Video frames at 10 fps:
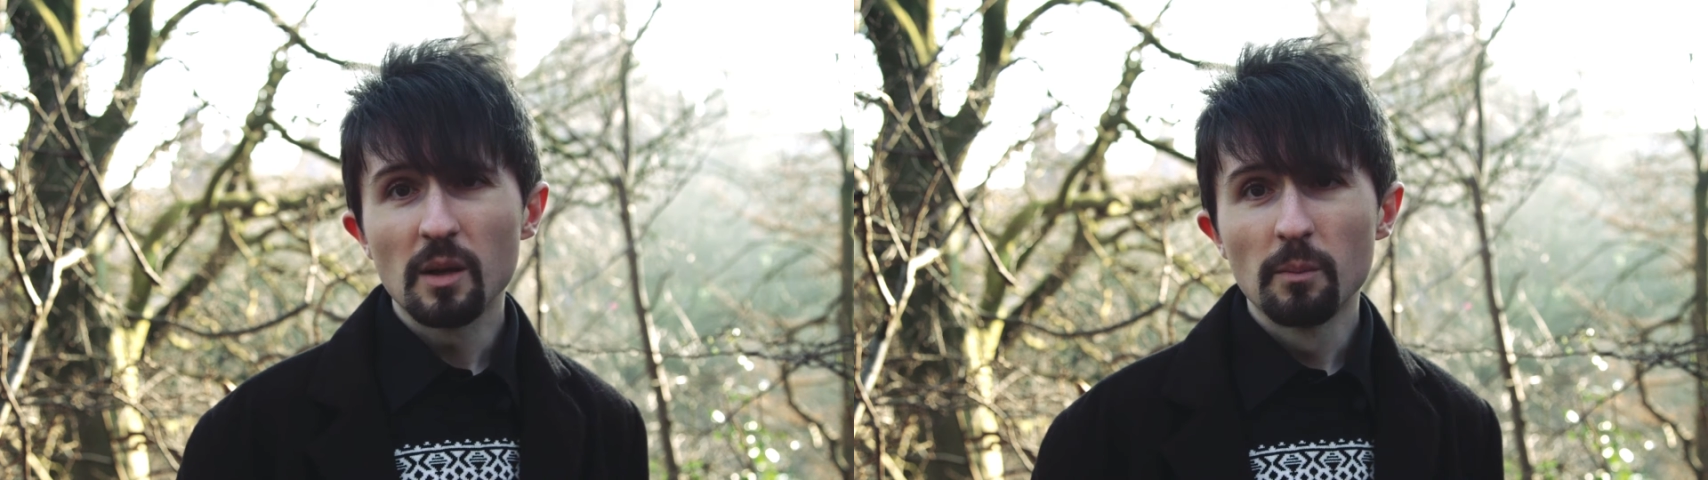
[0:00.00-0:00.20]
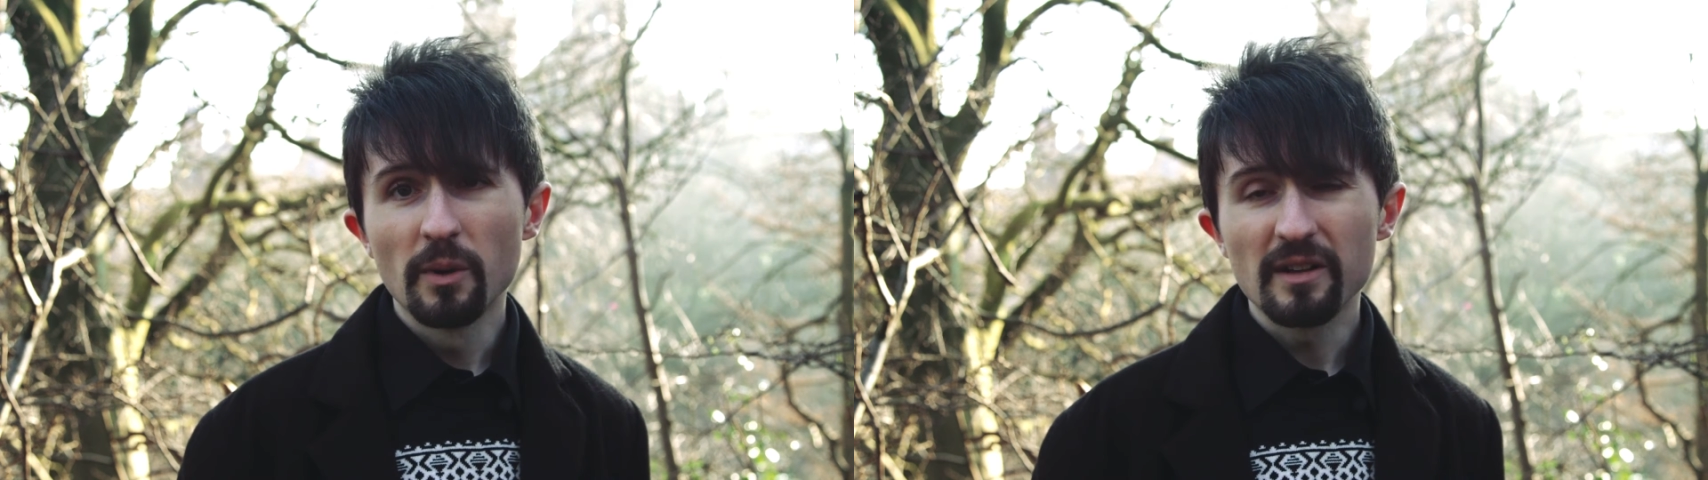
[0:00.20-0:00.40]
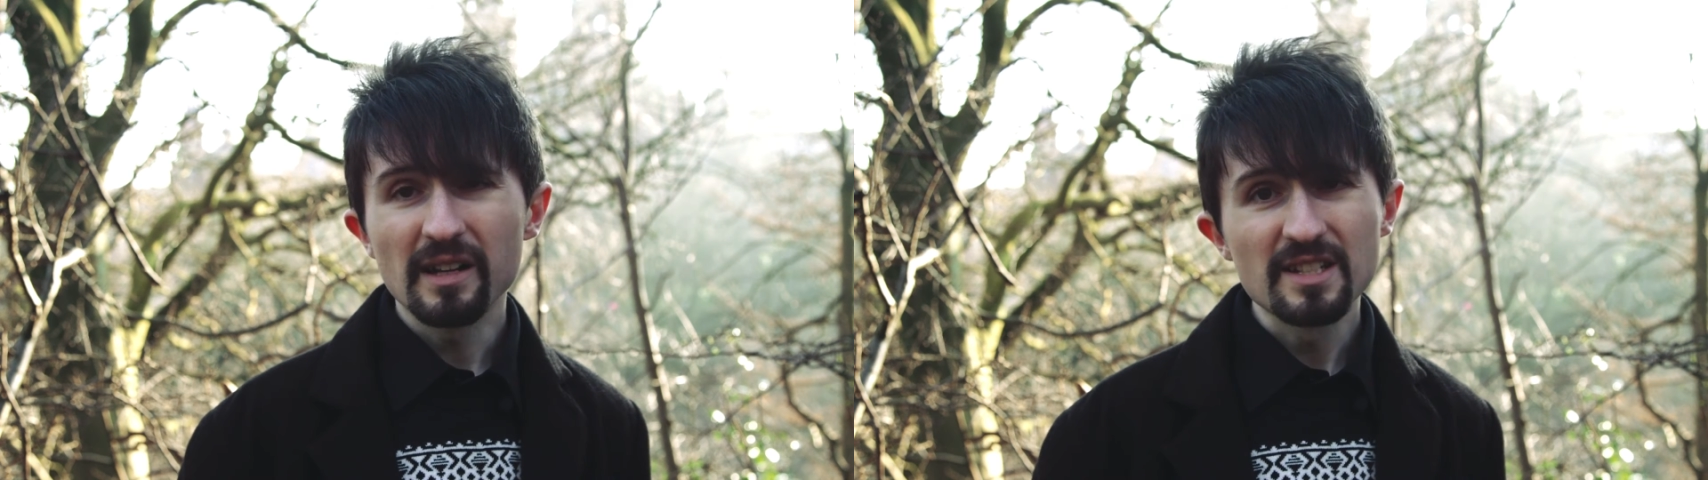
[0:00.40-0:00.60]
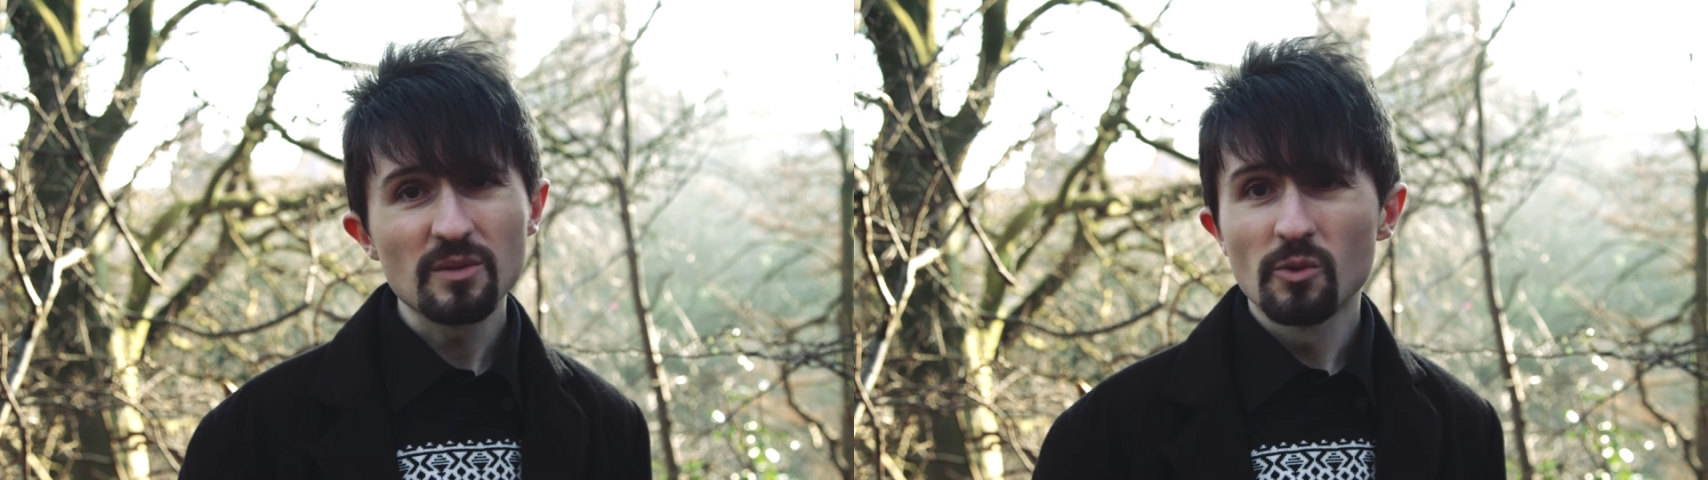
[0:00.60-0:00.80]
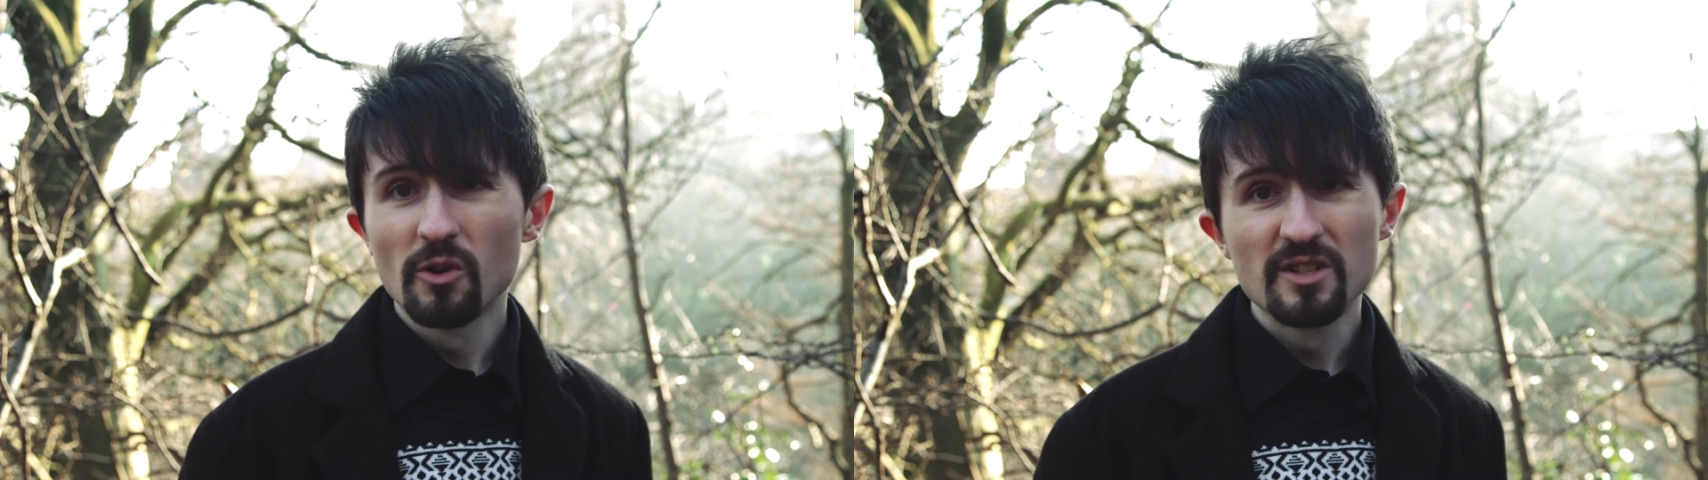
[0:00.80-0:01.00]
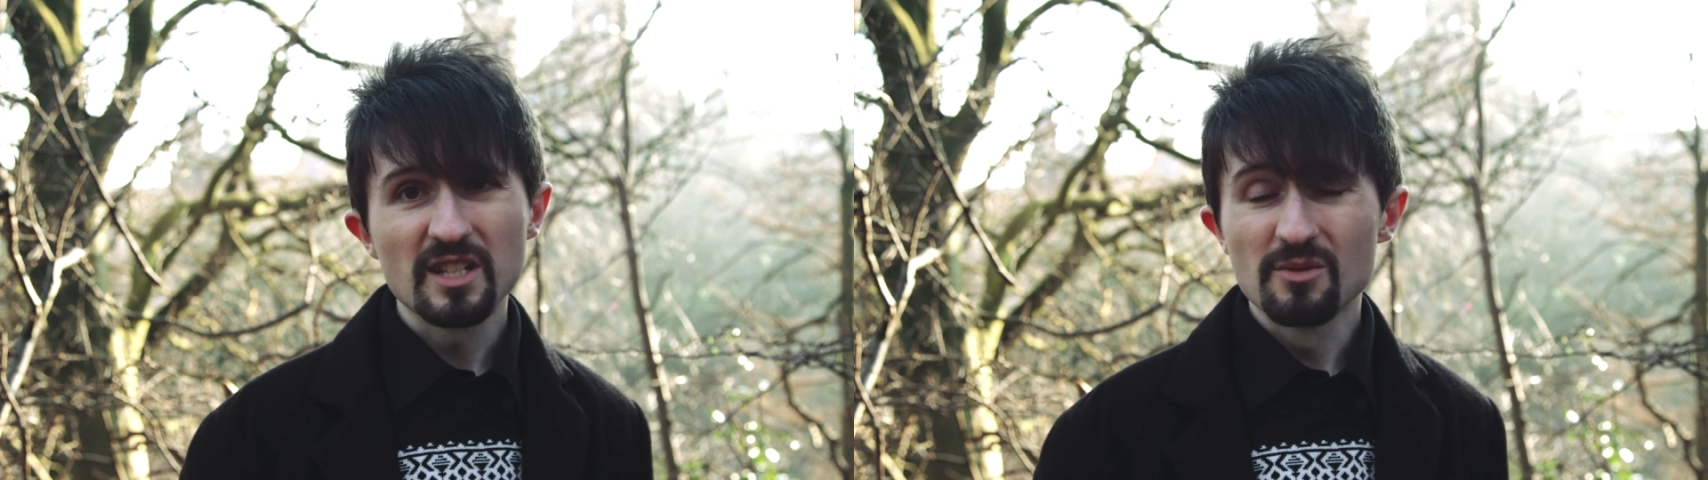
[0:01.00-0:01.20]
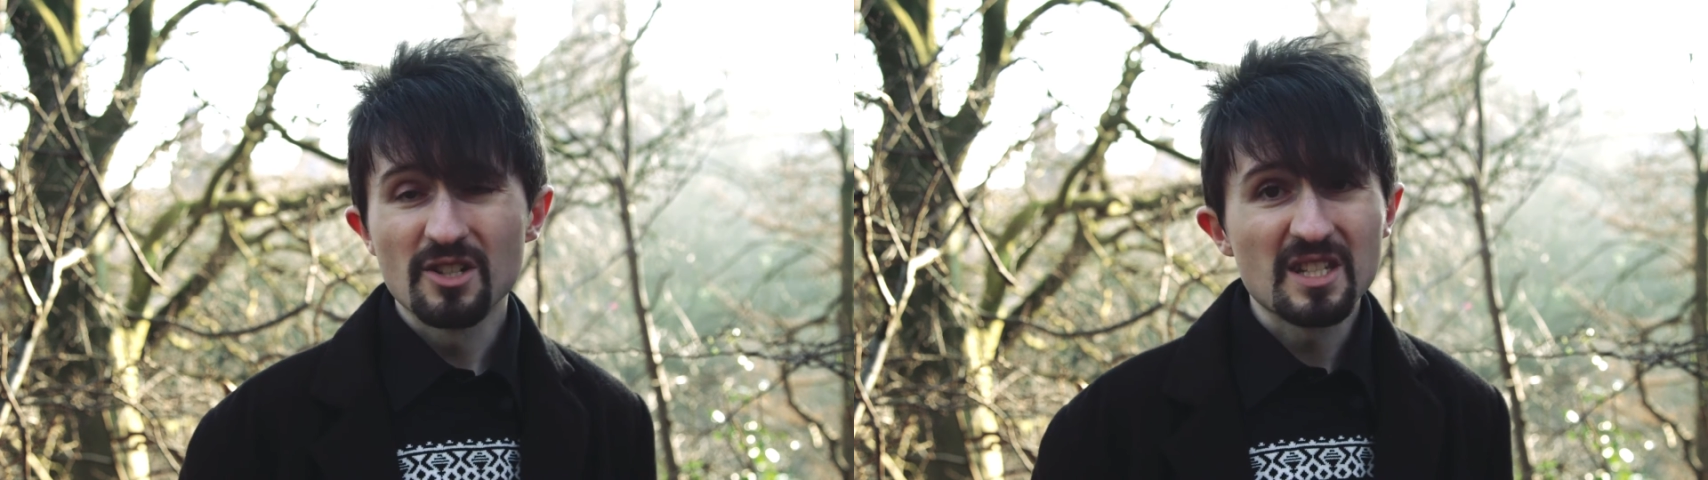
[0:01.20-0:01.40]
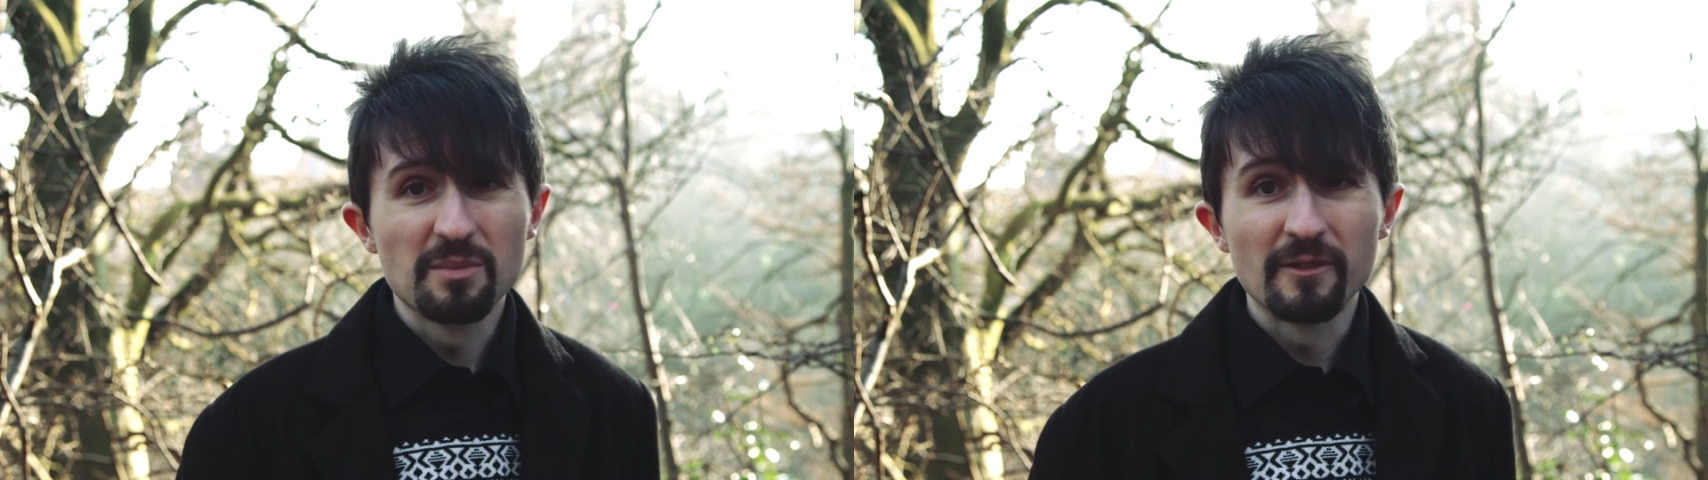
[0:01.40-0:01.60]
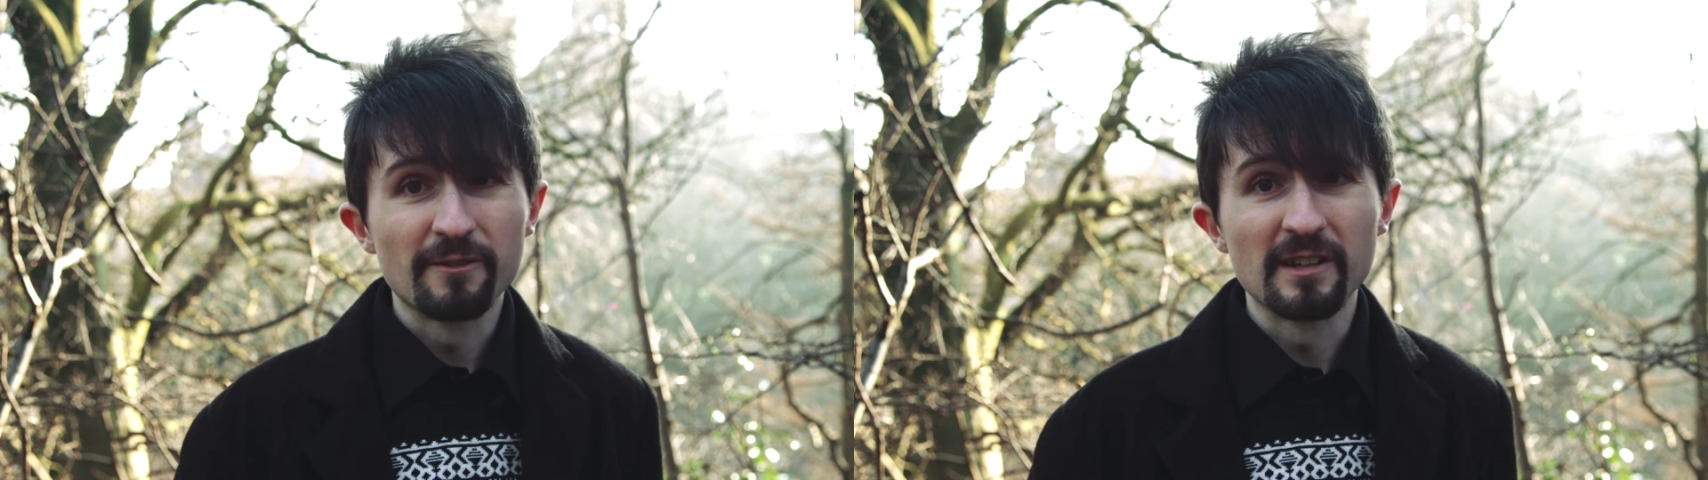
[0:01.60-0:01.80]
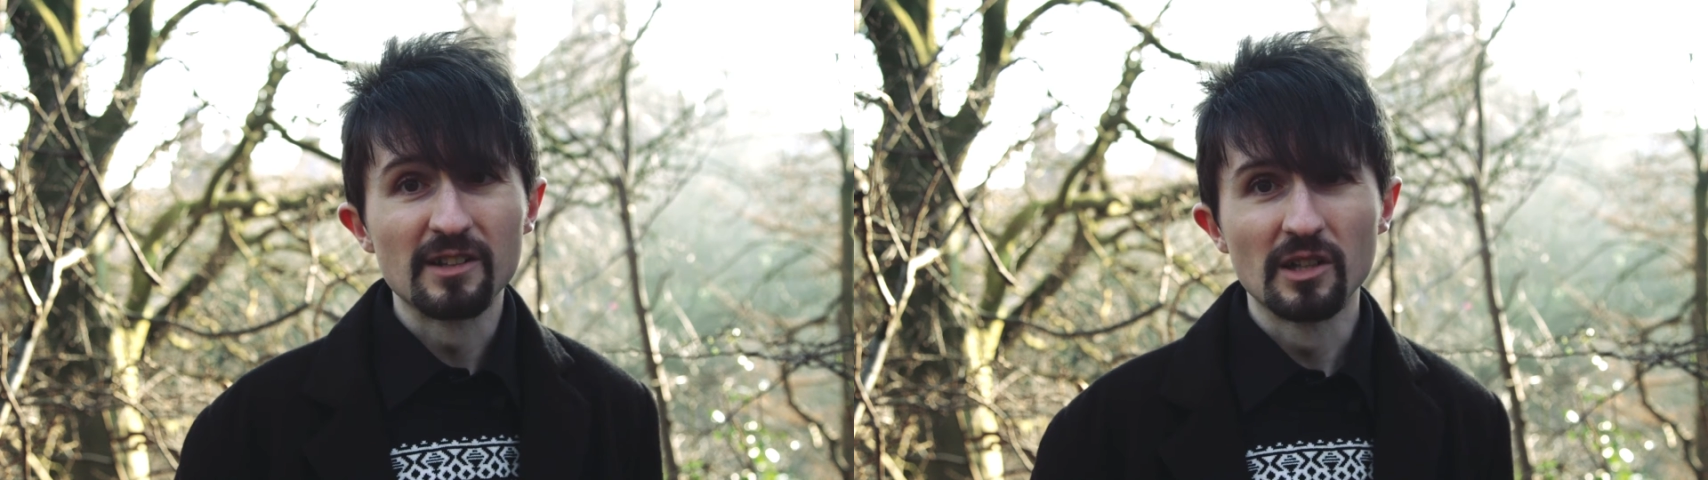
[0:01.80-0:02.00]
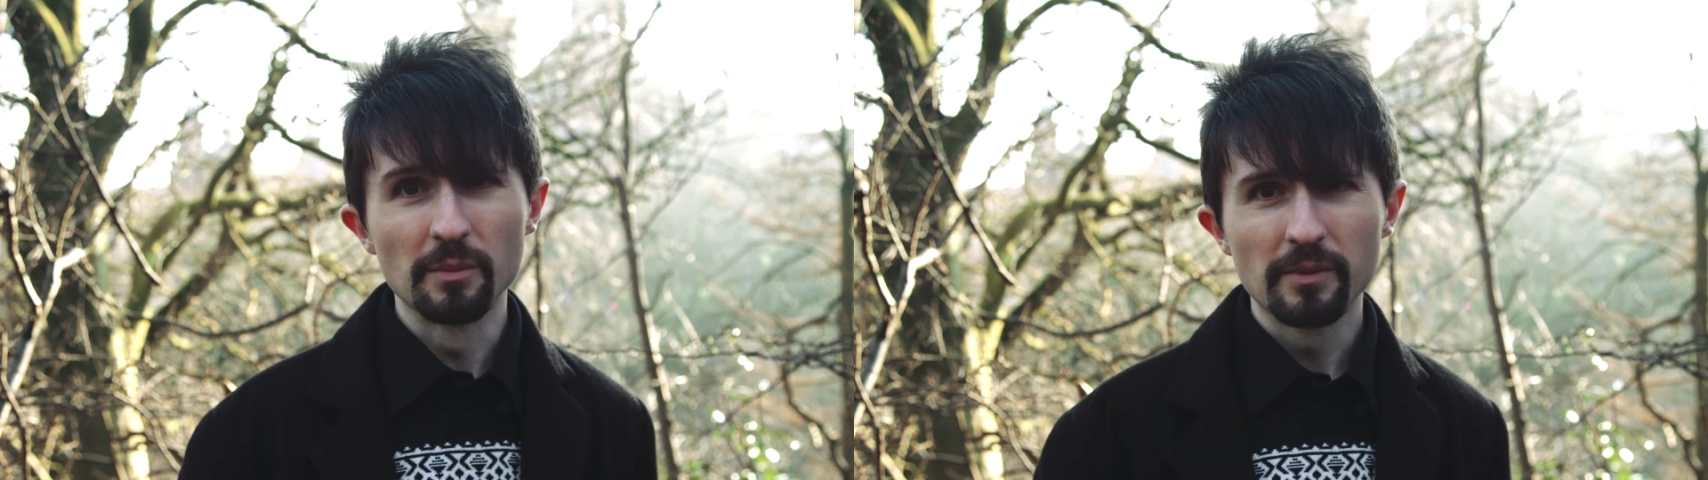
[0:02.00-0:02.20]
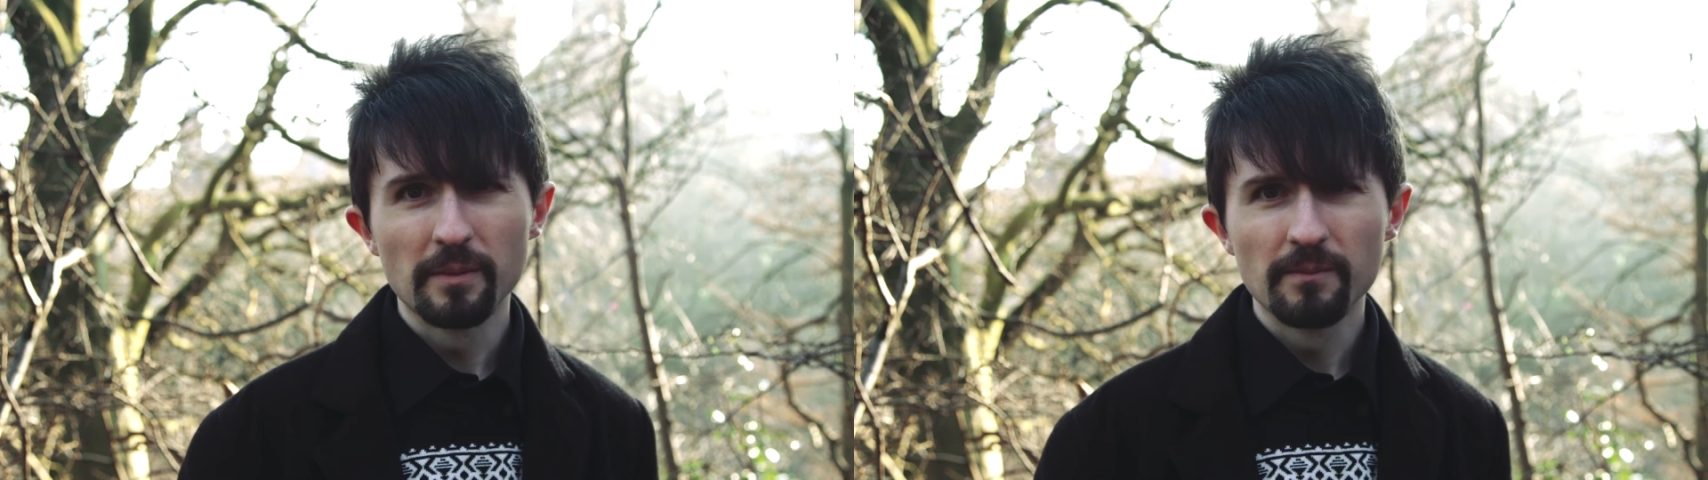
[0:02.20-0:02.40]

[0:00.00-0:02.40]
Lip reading: but as it was, I was just a bit fed up.